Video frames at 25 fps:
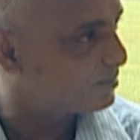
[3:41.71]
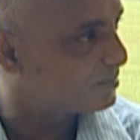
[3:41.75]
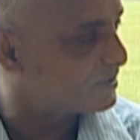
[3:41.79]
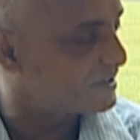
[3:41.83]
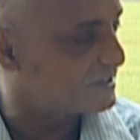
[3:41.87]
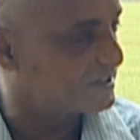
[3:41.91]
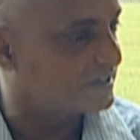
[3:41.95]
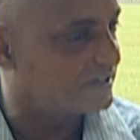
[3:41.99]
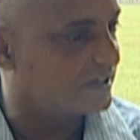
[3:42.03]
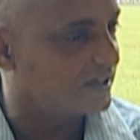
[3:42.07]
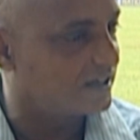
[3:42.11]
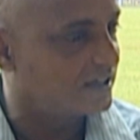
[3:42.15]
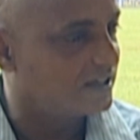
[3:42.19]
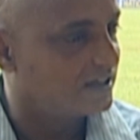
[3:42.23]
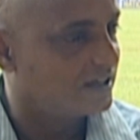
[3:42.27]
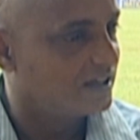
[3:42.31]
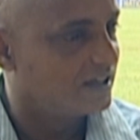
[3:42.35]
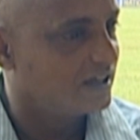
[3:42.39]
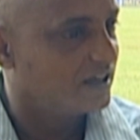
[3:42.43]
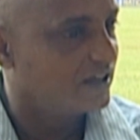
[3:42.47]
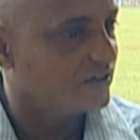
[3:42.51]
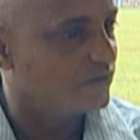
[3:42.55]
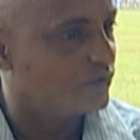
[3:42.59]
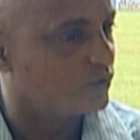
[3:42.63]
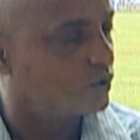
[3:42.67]
And
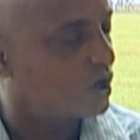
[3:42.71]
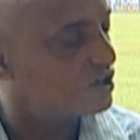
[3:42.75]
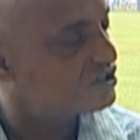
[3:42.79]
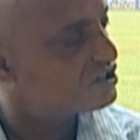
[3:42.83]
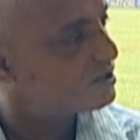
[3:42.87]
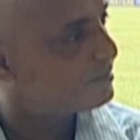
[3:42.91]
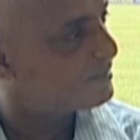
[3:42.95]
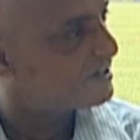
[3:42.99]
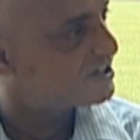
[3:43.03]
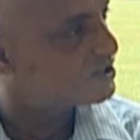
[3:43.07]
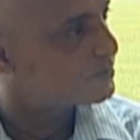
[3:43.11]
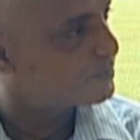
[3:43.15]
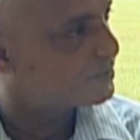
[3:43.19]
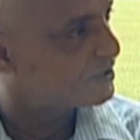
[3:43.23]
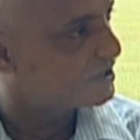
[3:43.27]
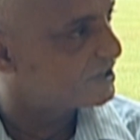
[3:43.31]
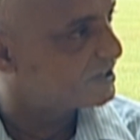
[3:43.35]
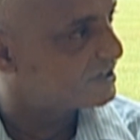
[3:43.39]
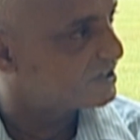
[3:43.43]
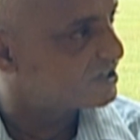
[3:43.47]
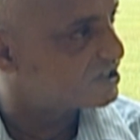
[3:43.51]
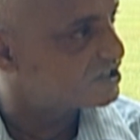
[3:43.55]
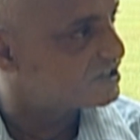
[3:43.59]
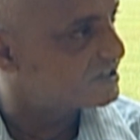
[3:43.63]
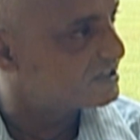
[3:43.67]
you've got some
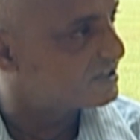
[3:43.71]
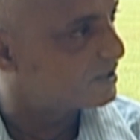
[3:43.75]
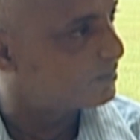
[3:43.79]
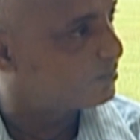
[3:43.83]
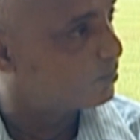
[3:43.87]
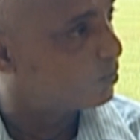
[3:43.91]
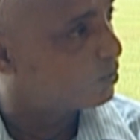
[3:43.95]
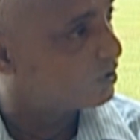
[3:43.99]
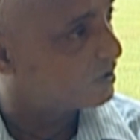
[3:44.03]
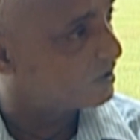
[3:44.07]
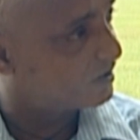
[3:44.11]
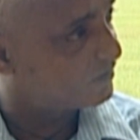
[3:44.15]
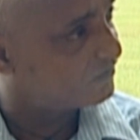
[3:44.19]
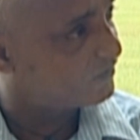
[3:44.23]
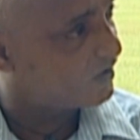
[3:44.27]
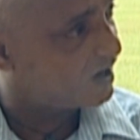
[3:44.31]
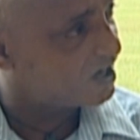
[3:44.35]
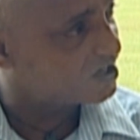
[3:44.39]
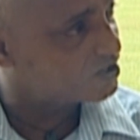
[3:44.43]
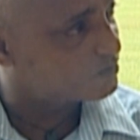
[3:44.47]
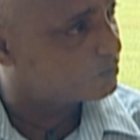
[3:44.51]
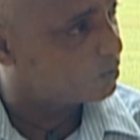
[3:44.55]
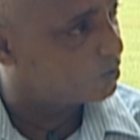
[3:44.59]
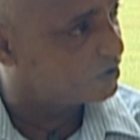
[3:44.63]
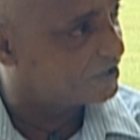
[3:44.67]
experience in the
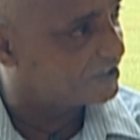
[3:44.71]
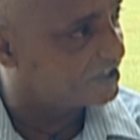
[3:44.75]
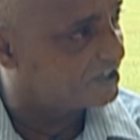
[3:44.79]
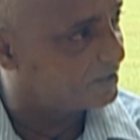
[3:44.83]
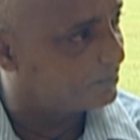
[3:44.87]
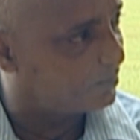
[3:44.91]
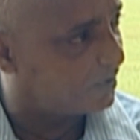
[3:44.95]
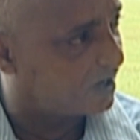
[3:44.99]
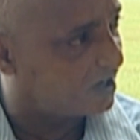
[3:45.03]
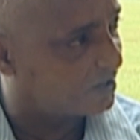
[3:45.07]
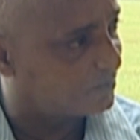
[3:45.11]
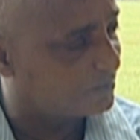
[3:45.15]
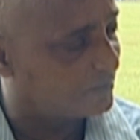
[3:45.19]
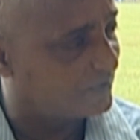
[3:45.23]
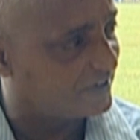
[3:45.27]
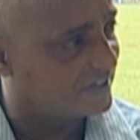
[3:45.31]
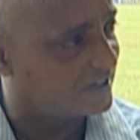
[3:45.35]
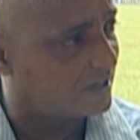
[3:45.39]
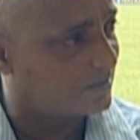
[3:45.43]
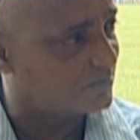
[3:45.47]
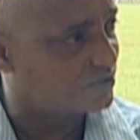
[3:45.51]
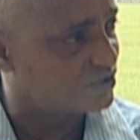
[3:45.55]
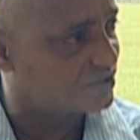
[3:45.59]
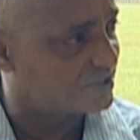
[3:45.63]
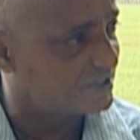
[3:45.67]
fast bowling department when it
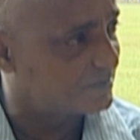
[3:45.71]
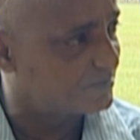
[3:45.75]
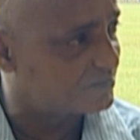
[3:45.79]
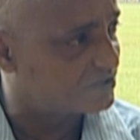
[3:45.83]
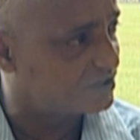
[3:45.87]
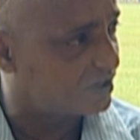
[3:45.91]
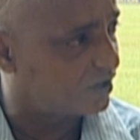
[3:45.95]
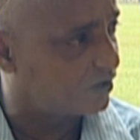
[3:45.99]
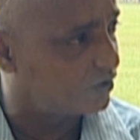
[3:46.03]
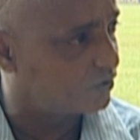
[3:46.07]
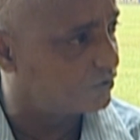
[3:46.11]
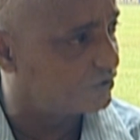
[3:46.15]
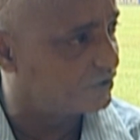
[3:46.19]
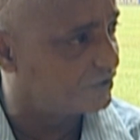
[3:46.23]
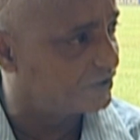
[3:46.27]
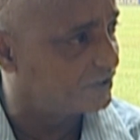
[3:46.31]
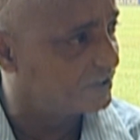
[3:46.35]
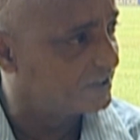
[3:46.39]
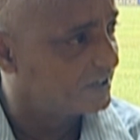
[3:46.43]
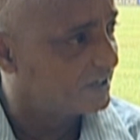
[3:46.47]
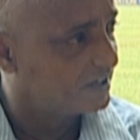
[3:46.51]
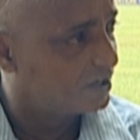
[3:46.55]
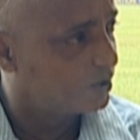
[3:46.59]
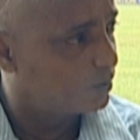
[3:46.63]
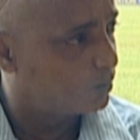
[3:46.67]
comes to Tim Southee,
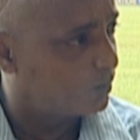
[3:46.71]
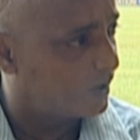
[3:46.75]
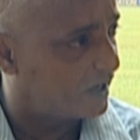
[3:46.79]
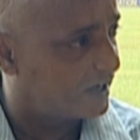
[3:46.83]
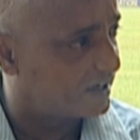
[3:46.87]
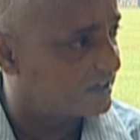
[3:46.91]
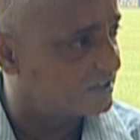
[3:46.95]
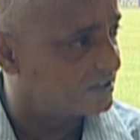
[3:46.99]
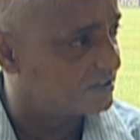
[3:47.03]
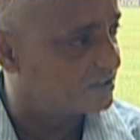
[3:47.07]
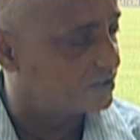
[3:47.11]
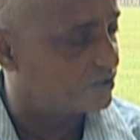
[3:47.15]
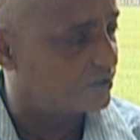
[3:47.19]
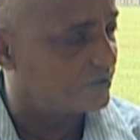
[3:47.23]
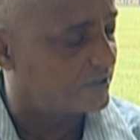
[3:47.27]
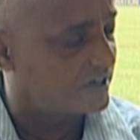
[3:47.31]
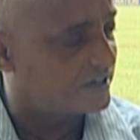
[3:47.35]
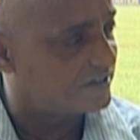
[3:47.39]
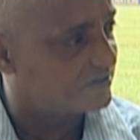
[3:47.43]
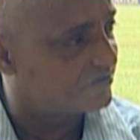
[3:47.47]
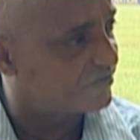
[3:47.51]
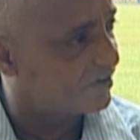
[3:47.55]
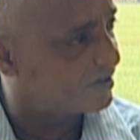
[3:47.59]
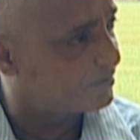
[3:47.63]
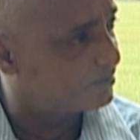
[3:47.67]
Wagner
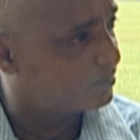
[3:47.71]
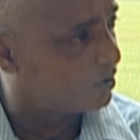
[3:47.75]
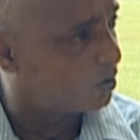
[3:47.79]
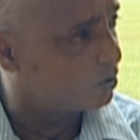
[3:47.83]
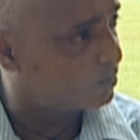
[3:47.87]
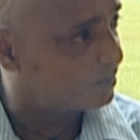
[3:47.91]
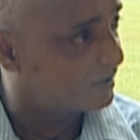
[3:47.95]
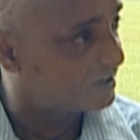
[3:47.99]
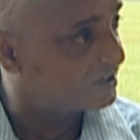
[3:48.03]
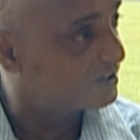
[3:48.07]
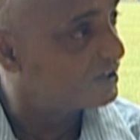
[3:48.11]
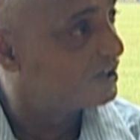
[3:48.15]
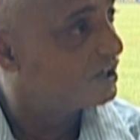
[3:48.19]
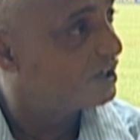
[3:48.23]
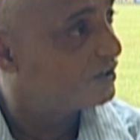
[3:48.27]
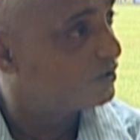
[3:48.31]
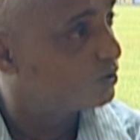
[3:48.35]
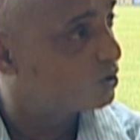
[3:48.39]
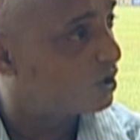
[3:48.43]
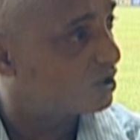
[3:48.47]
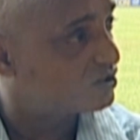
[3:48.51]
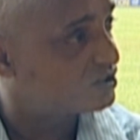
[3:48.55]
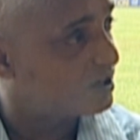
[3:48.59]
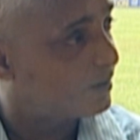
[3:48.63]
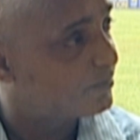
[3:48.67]
and Trent Boult, but you've
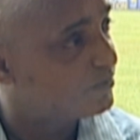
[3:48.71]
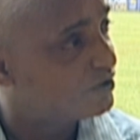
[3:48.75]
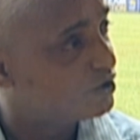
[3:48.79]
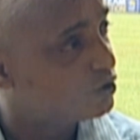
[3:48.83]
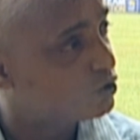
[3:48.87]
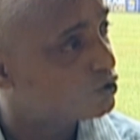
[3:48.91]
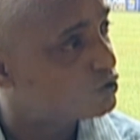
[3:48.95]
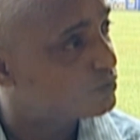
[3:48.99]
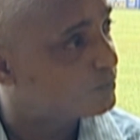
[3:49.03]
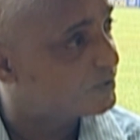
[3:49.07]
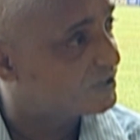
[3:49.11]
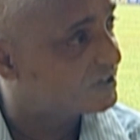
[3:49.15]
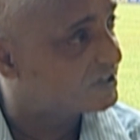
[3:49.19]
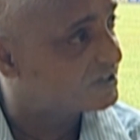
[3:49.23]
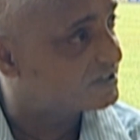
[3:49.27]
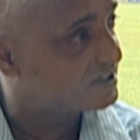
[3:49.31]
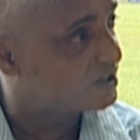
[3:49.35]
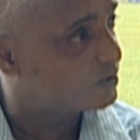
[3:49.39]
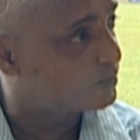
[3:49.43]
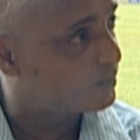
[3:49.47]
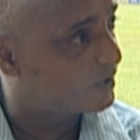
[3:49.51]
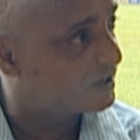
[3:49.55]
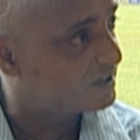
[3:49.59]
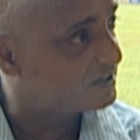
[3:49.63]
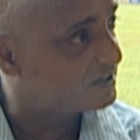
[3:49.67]
got some new spinners as well.